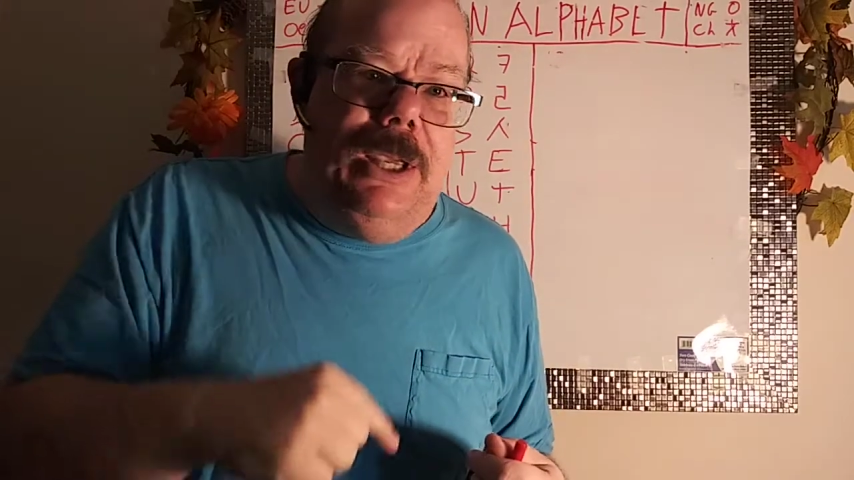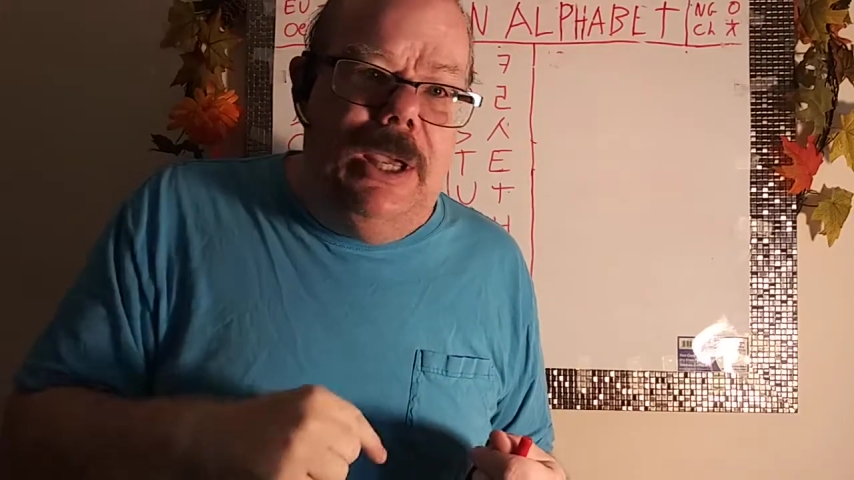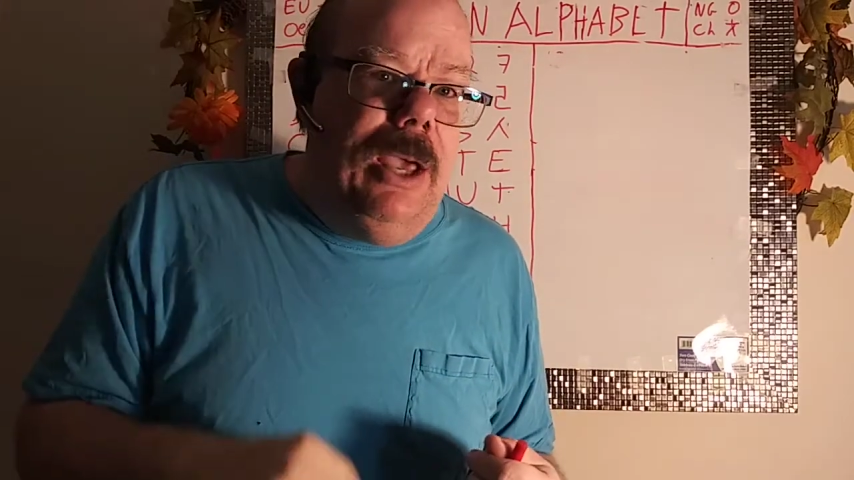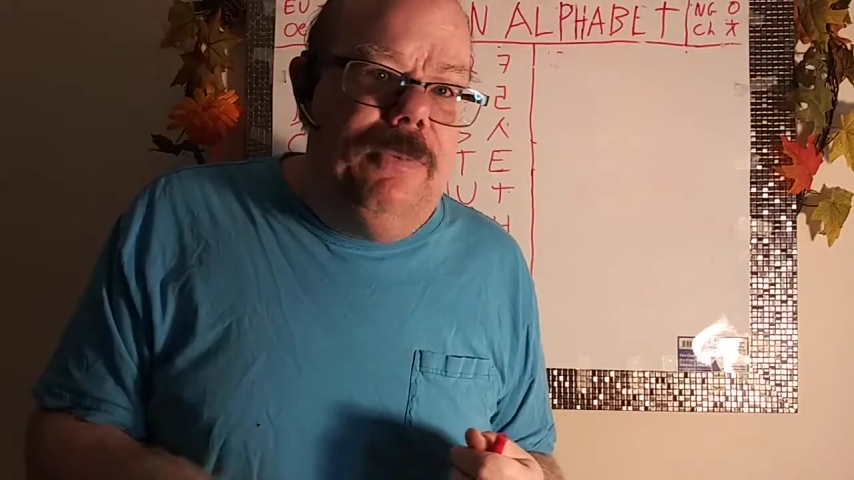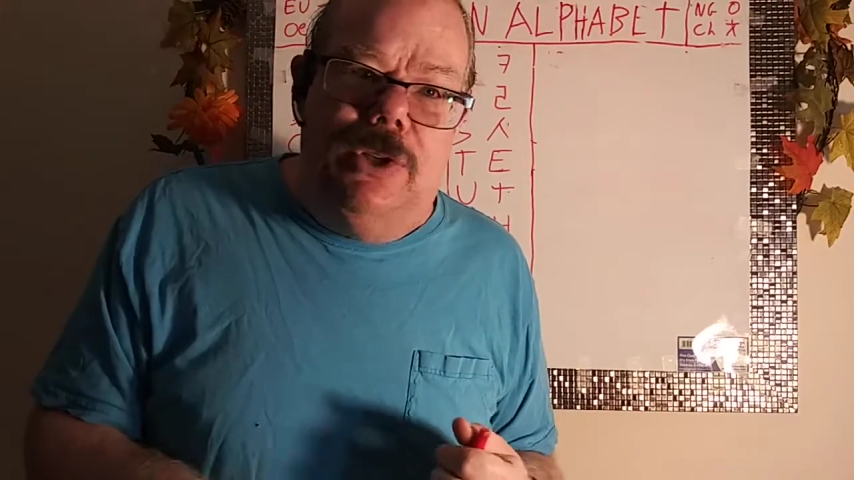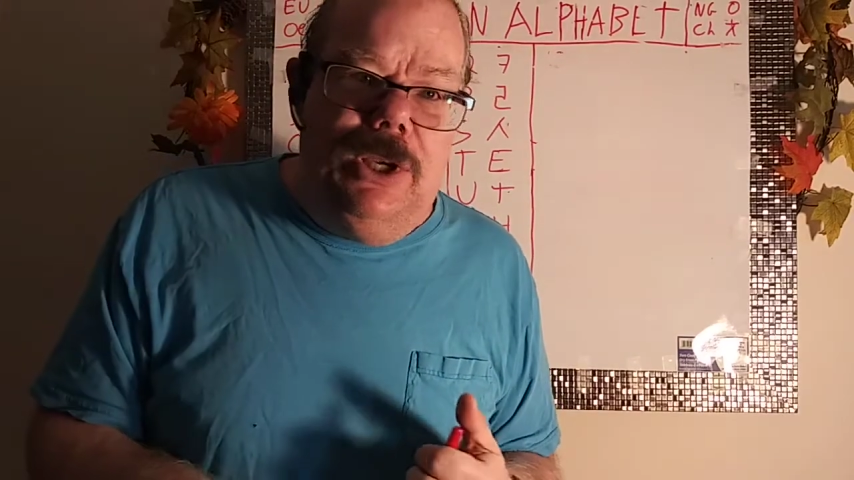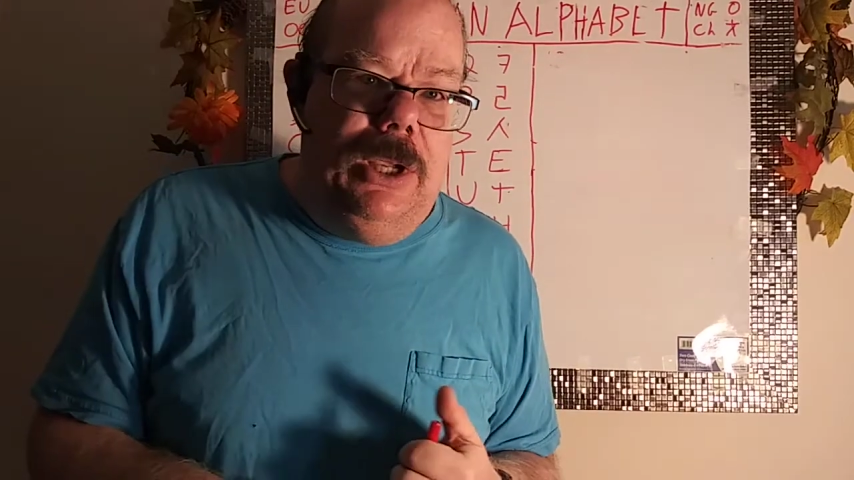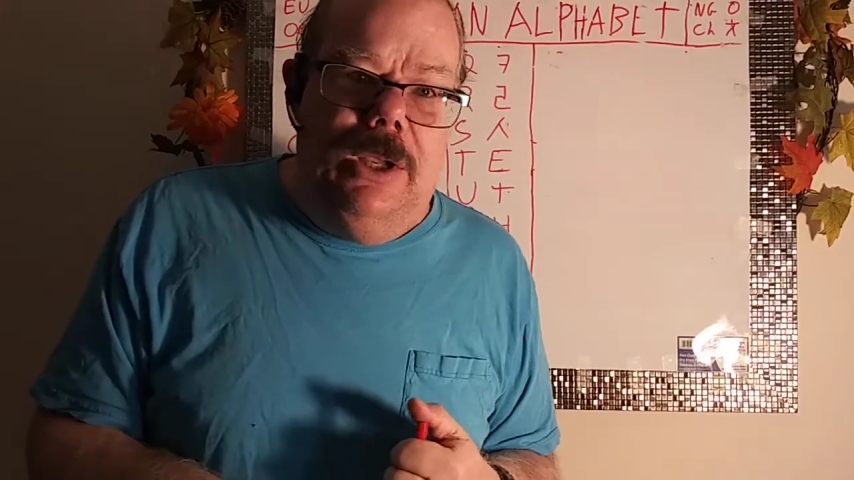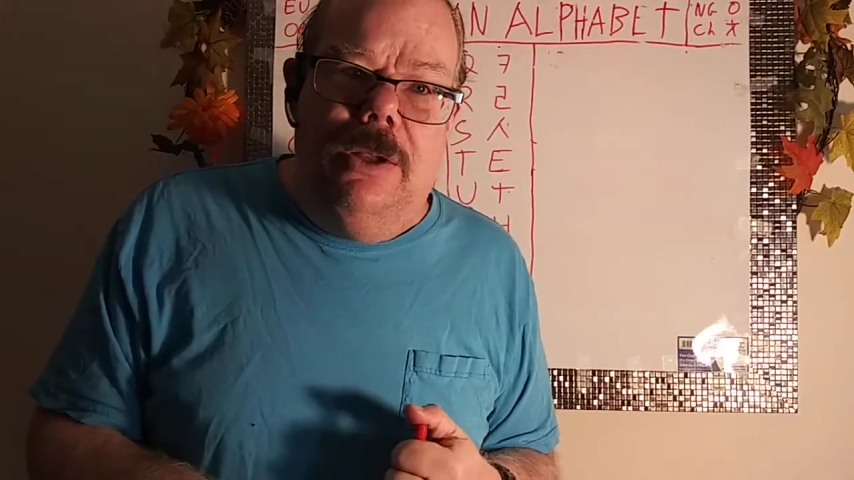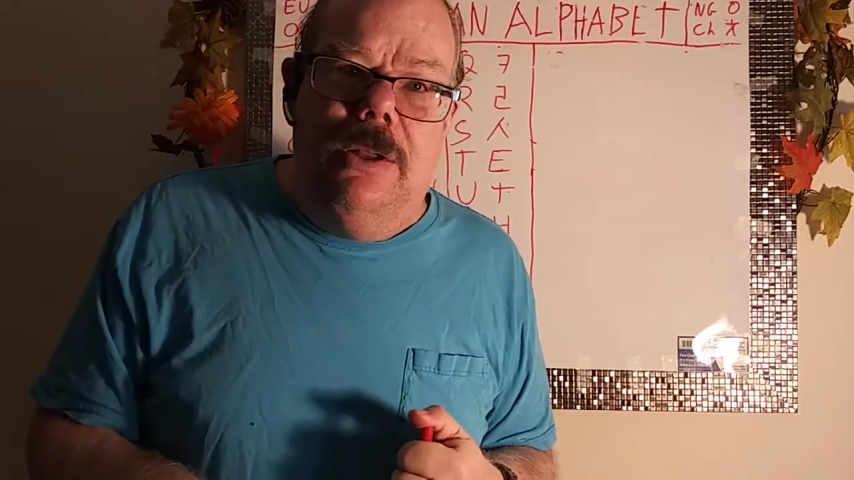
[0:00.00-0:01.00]
E F
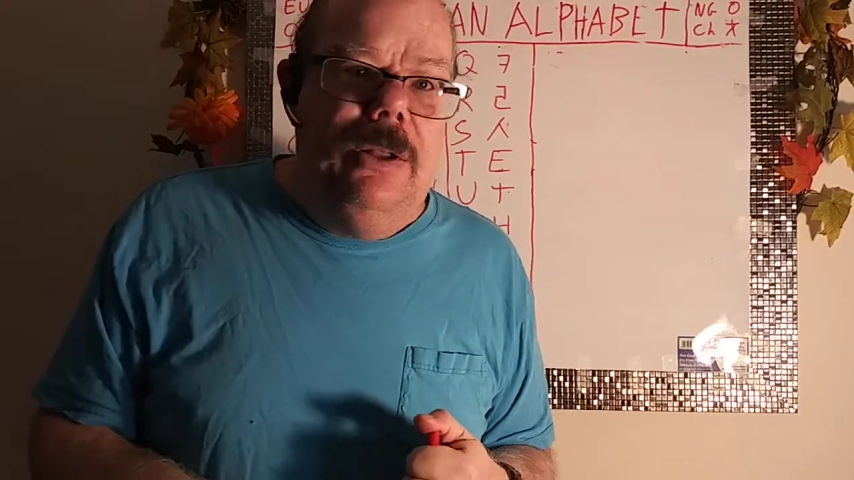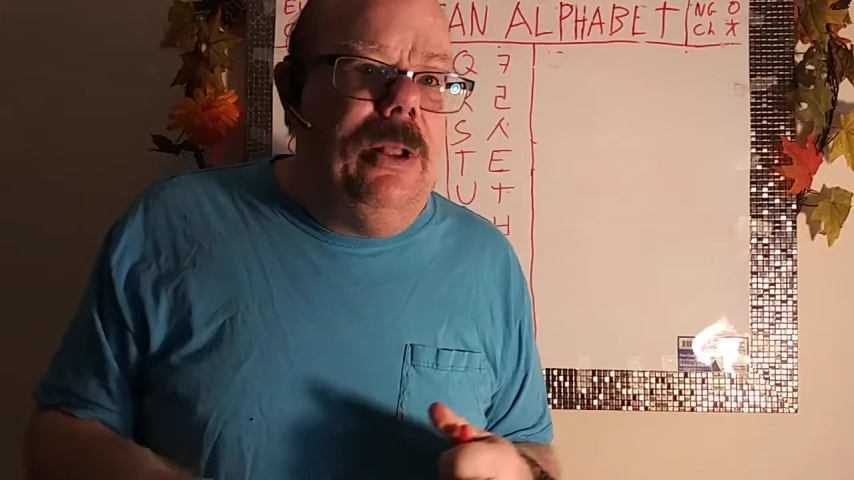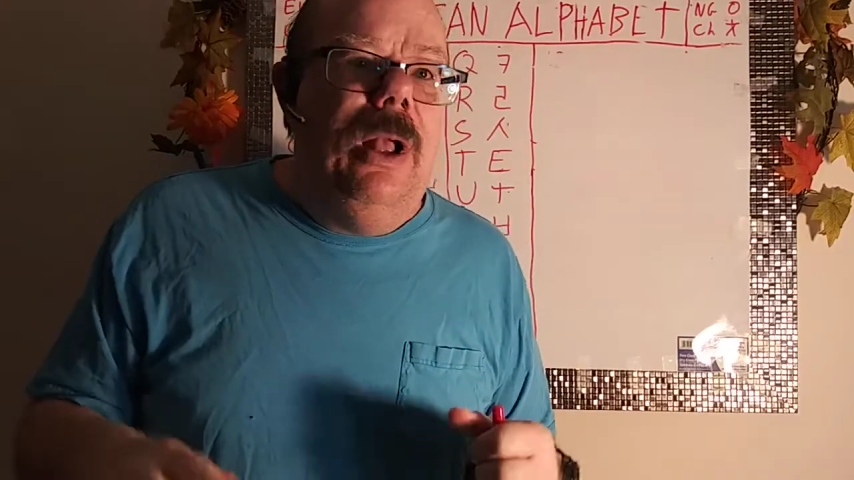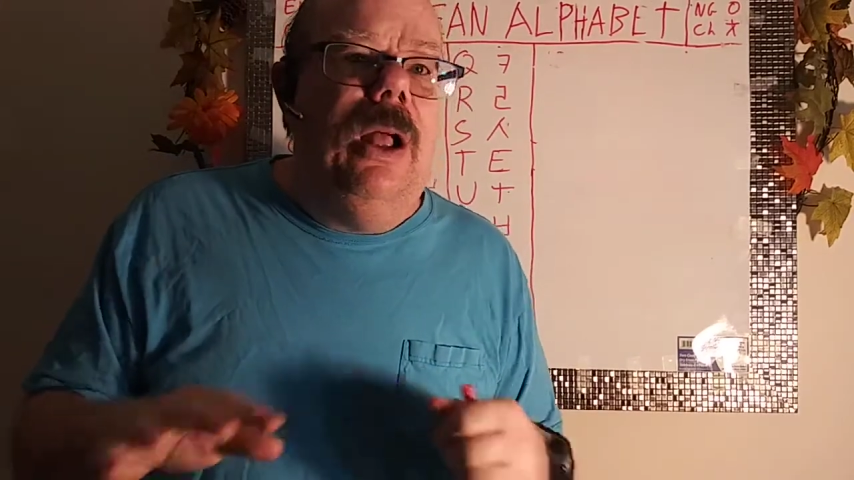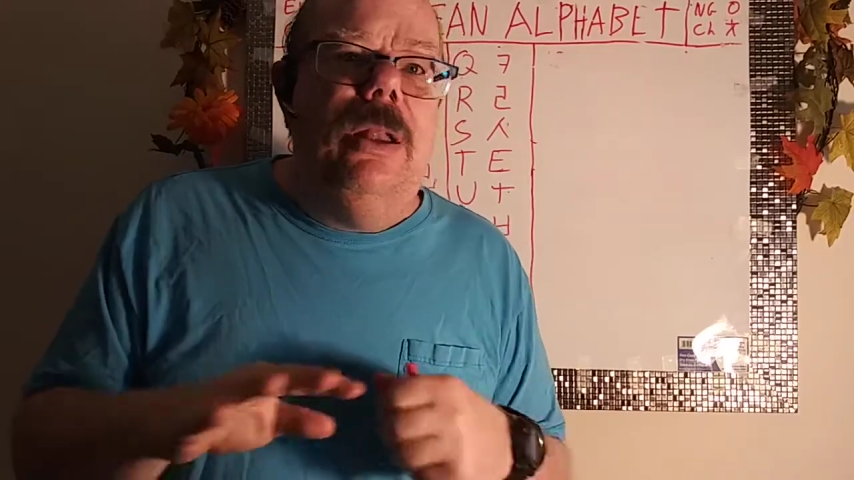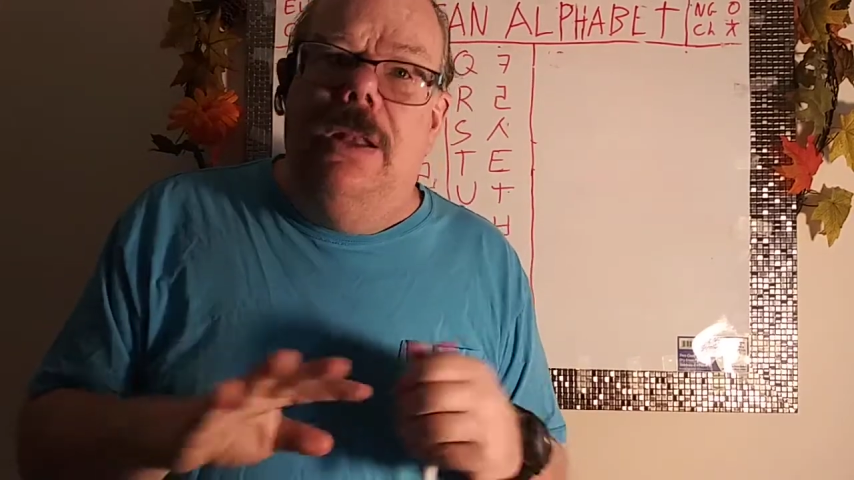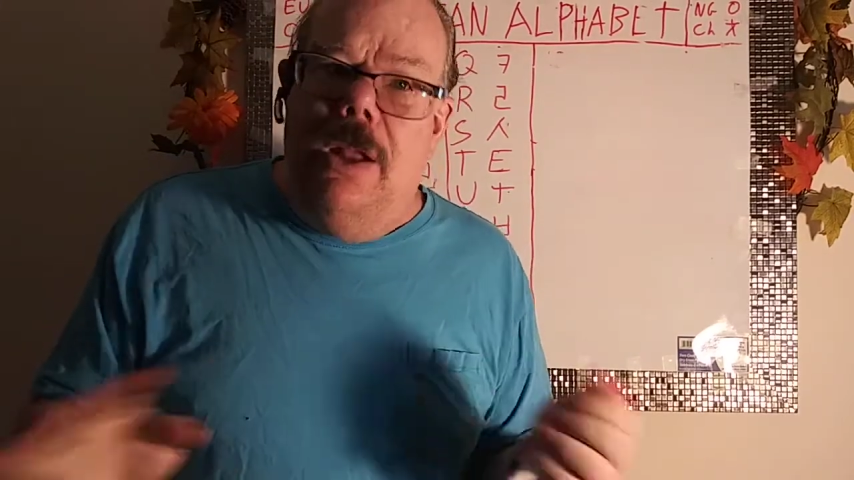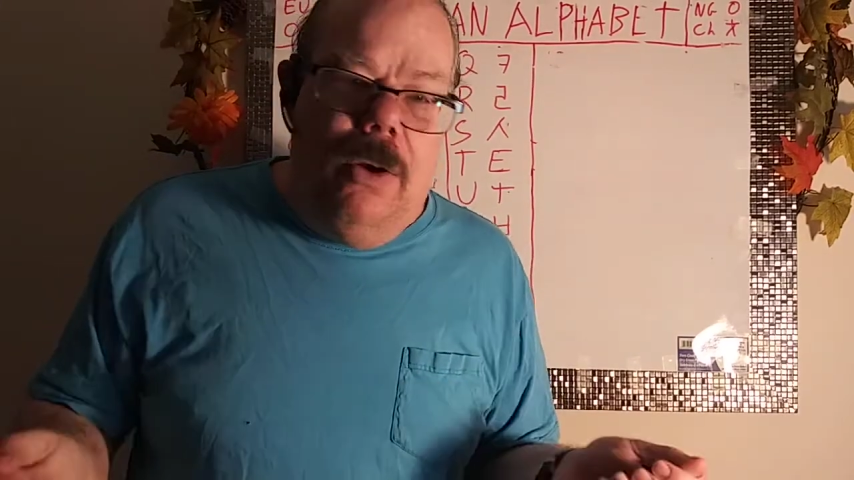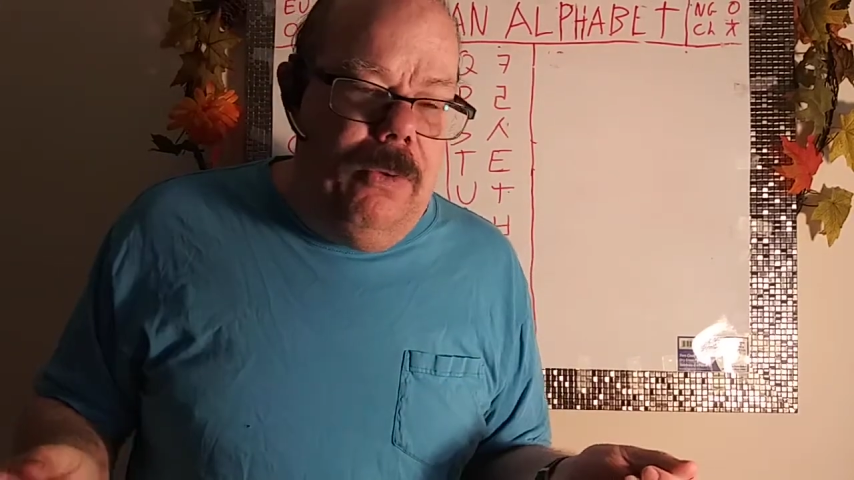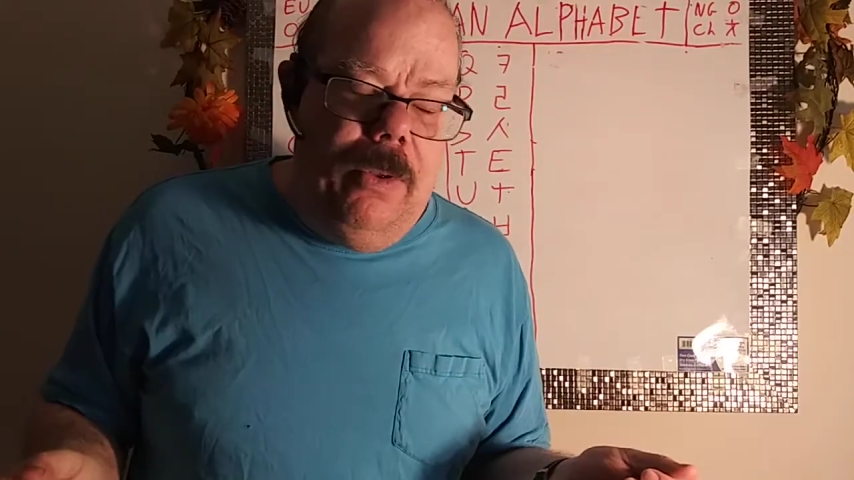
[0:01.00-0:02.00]
G.
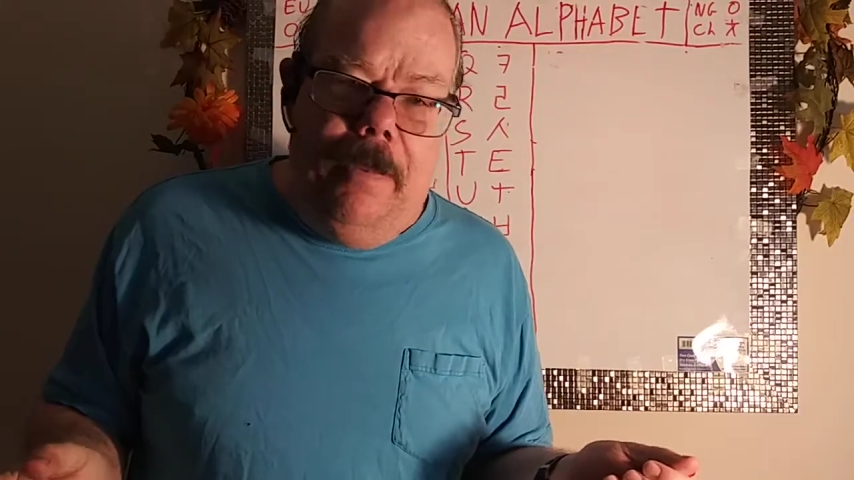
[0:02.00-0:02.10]
No.